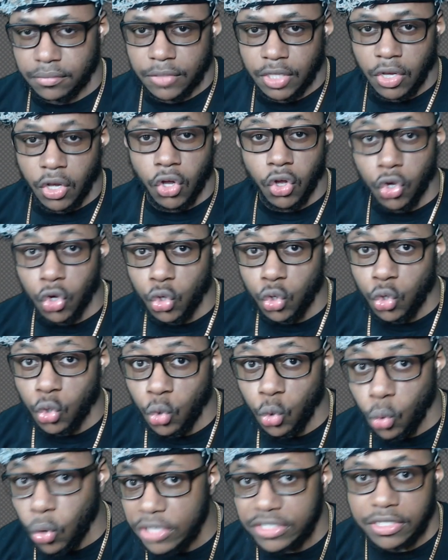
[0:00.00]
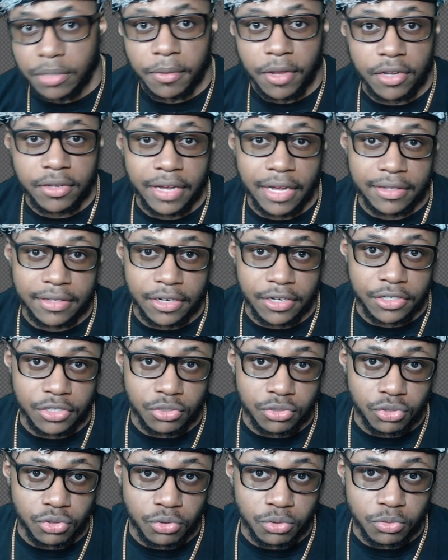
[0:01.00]
Ooh, what's up all y'all there in
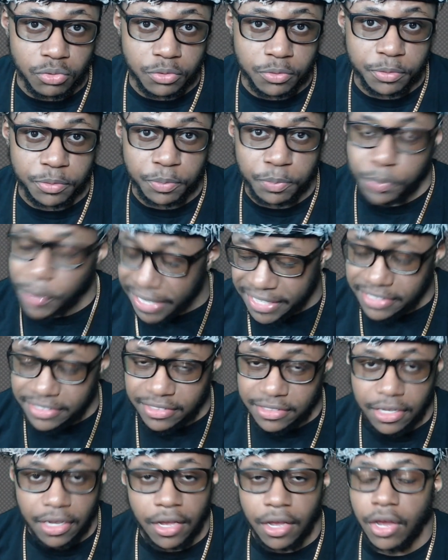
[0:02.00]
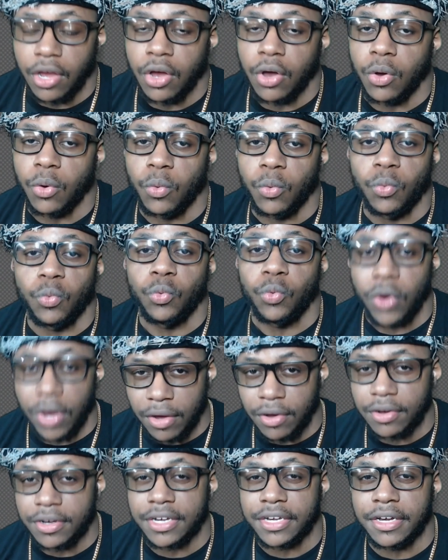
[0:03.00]
YouTube space?
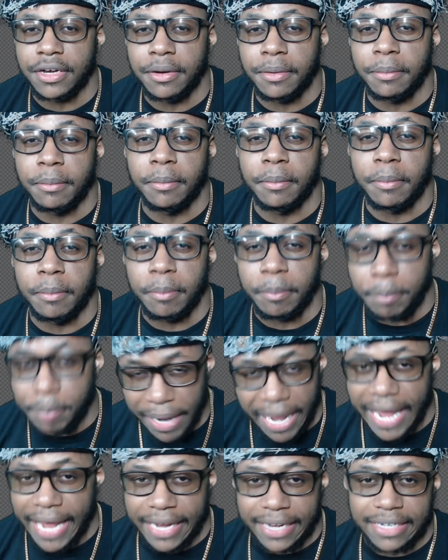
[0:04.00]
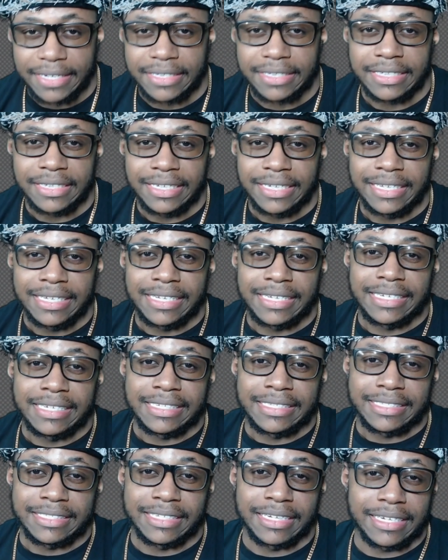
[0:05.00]
Welcome back
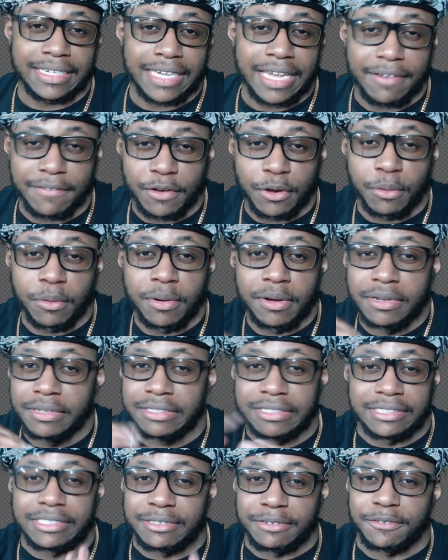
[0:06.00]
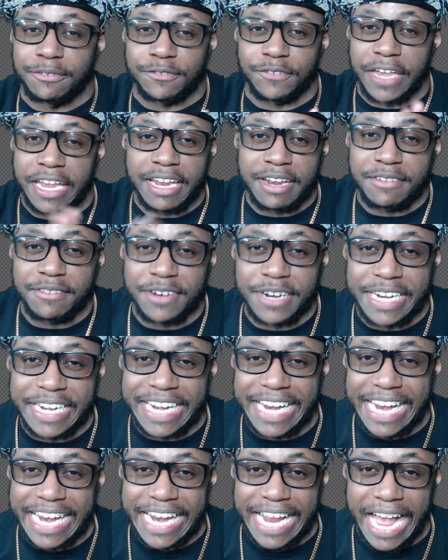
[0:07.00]
to everyone's favorite
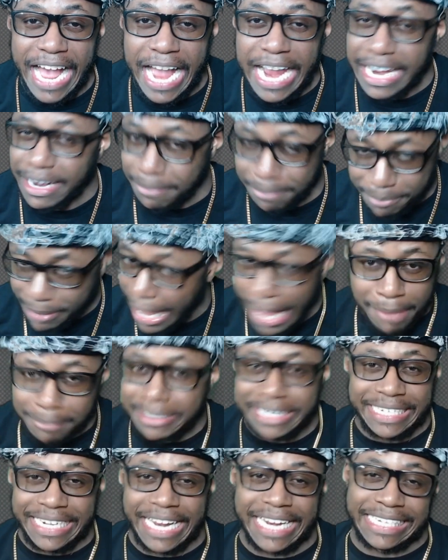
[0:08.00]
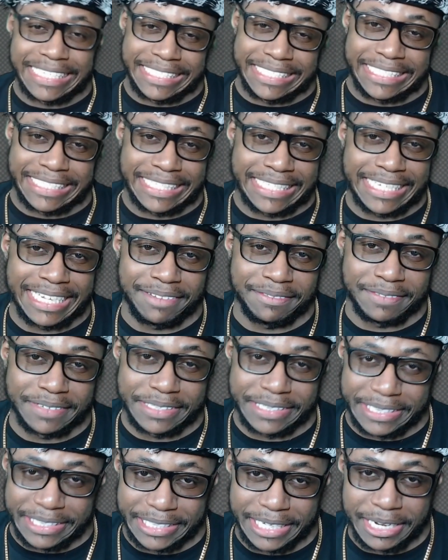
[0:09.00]
AI abomination of
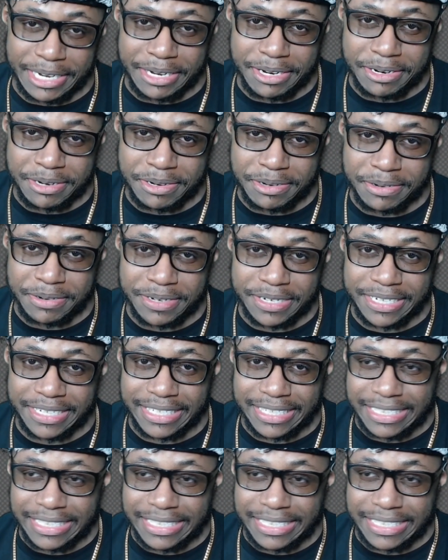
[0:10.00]
a show.